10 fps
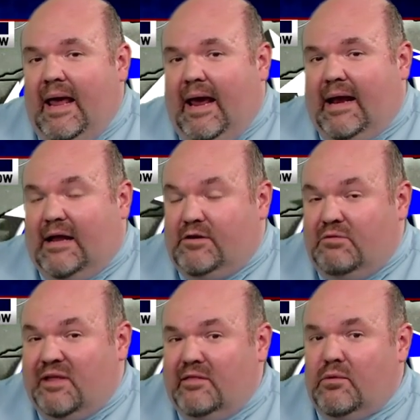And I do
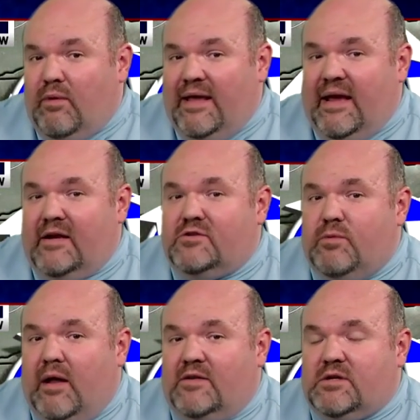think the weekend as
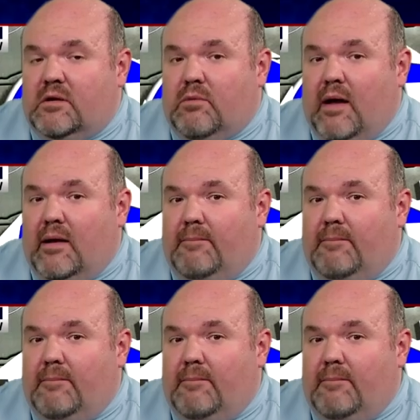well is going to wind up